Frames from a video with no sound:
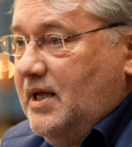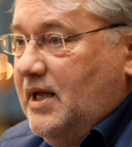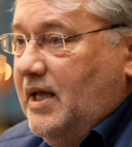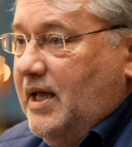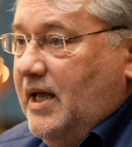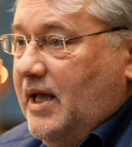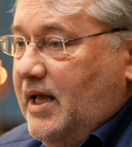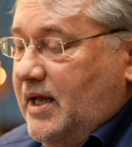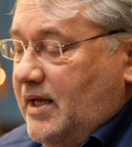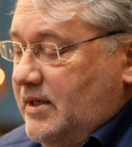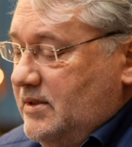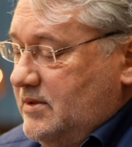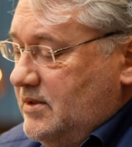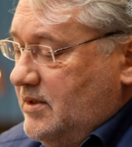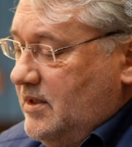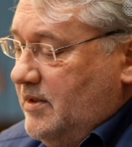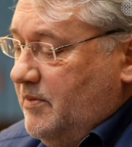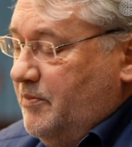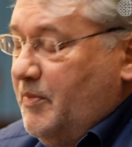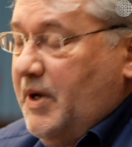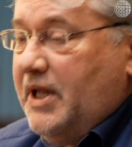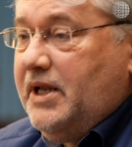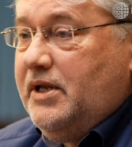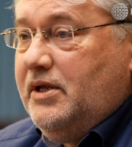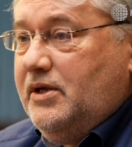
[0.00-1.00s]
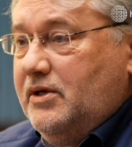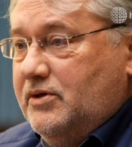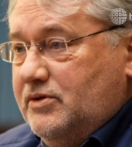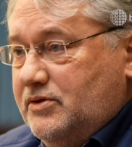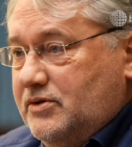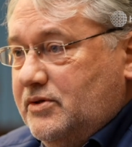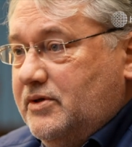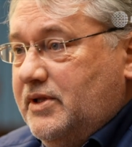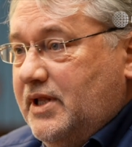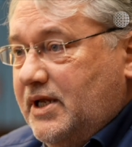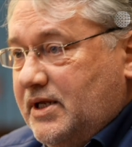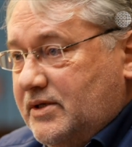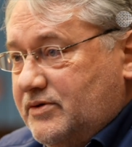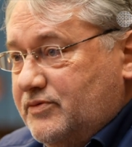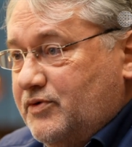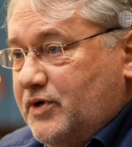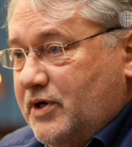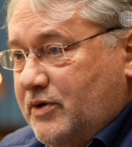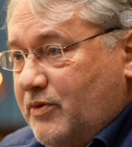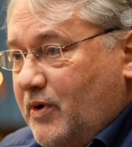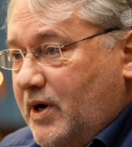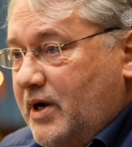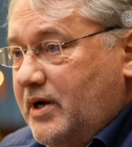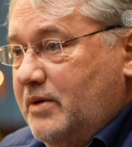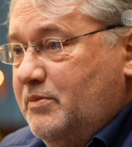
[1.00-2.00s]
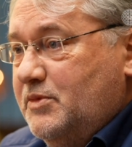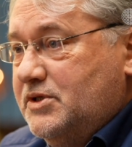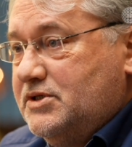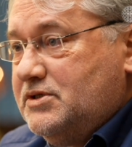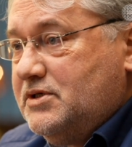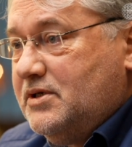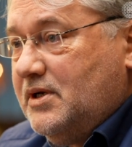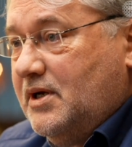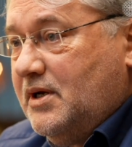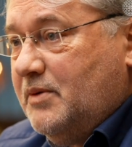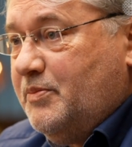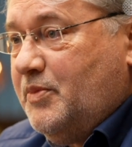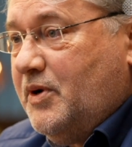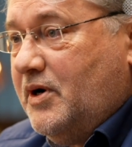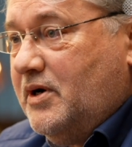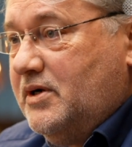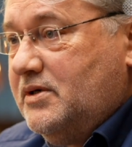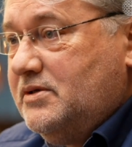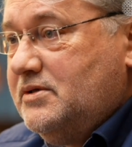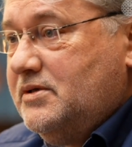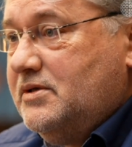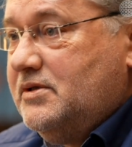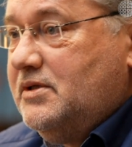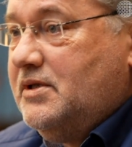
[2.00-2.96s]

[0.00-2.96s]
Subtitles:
and the better you do that requirements part,